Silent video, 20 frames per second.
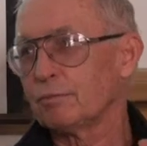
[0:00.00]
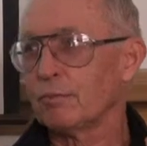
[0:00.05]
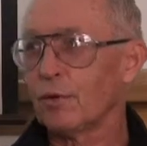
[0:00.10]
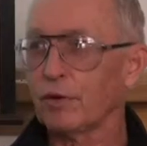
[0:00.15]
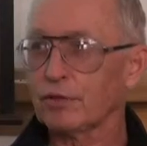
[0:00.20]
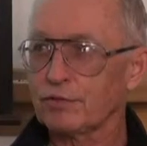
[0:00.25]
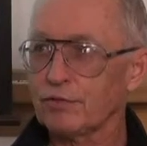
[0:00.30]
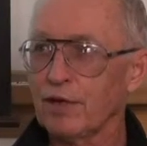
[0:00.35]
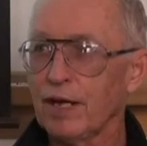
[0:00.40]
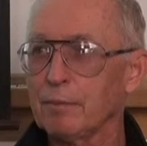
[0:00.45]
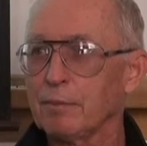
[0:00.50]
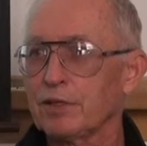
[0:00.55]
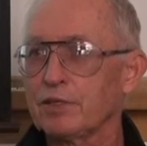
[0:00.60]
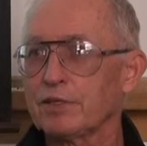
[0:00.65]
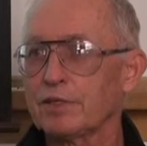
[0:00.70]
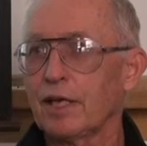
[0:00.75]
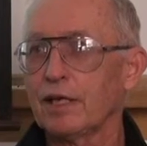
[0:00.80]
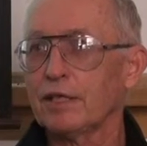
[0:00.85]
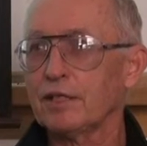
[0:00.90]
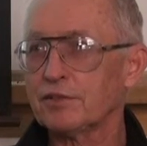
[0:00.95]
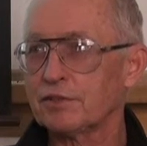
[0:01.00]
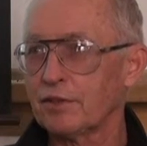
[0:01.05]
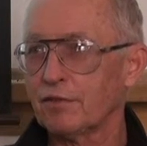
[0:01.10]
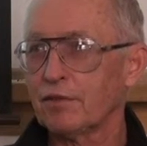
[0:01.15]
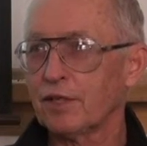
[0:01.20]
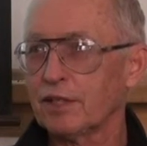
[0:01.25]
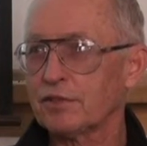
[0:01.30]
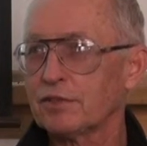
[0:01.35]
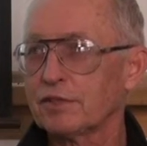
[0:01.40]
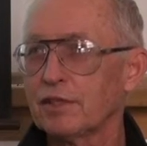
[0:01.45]
most famous studies
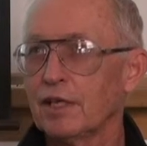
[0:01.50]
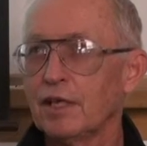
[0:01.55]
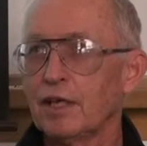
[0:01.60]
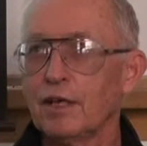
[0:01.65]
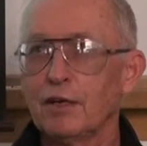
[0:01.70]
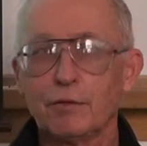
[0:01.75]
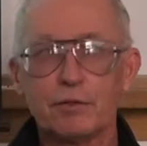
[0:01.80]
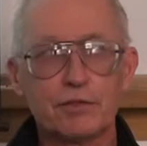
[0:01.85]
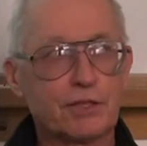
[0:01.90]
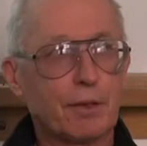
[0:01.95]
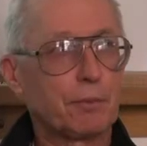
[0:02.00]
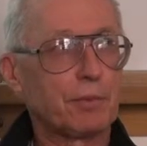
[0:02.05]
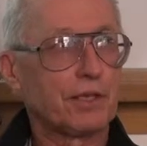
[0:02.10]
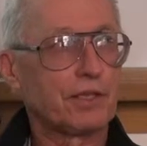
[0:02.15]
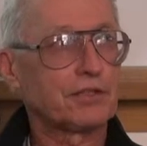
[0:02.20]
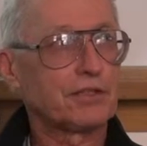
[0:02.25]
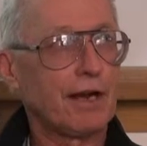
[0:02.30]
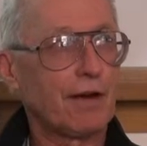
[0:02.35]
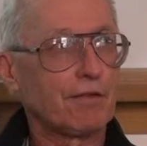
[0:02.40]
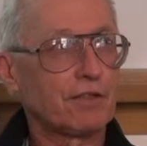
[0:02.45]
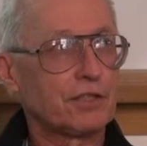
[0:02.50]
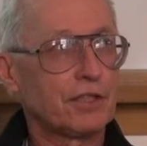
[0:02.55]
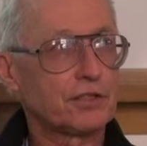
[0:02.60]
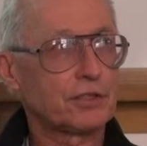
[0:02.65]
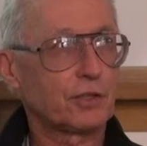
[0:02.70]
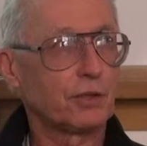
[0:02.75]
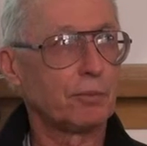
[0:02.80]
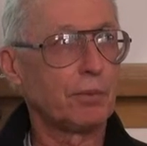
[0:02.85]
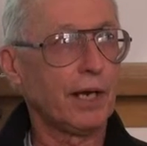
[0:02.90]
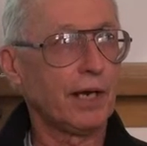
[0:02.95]
of this was up in the San
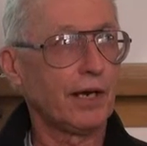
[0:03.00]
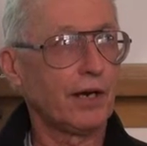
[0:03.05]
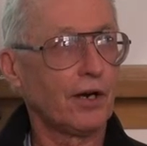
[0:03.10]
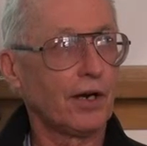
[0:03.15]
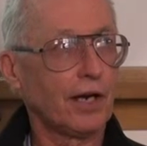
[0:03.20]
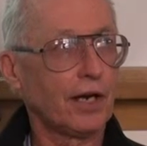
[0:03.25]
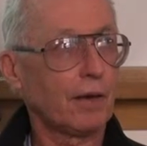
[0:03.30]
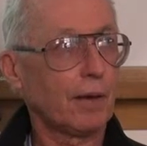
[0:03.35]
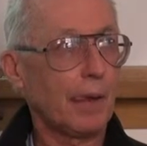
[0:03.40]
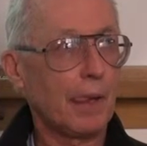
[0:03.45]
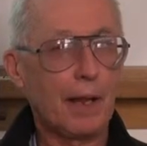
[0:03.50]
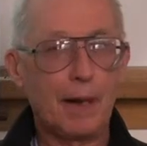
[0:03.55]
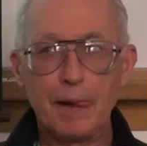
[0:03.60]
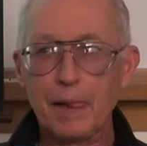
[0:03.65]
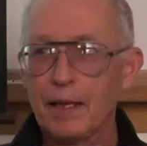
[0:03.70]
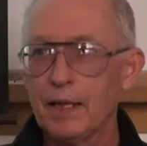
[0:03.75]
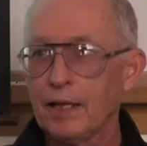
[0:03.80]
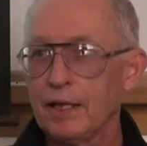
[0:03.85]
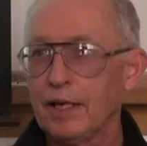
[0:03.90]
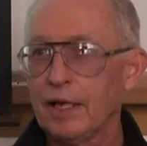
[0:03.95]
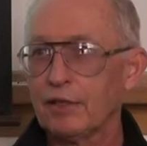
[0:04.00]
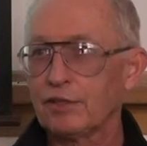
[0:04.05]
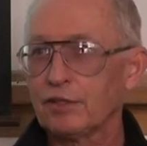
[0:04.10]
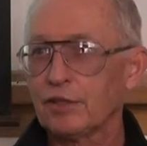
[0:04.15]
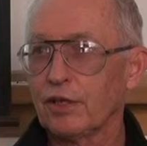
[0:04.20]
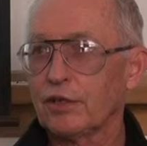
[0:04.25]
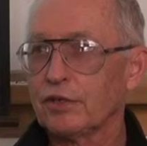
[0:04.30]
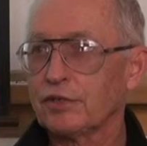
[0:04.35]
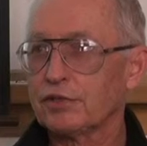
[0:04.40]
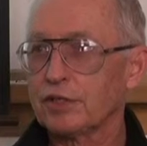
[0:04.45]
Francisco Bay Area, and
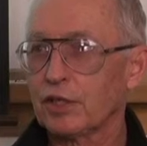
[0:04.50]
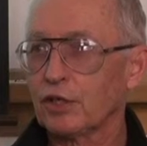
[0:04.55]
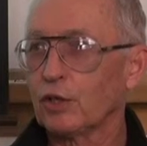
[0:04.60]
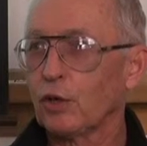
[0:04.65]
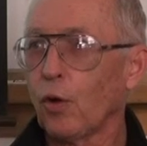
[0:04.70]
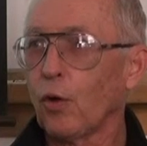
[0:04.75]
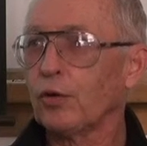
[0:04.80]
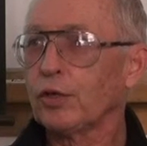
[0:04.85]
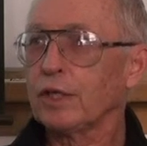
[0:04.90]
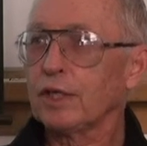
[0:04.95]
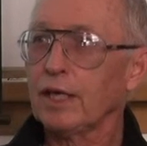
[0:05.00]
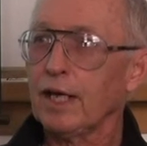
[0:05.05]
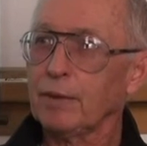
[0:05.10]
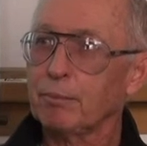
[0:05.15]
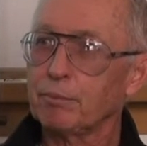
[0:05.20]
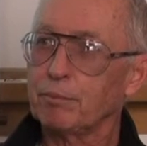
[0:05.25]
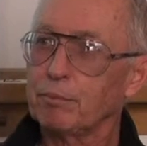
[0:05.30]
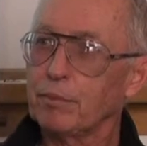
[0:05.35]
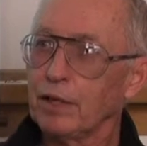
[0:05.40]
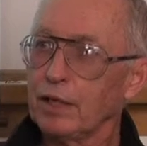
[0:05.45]
so there's a Golden Gate,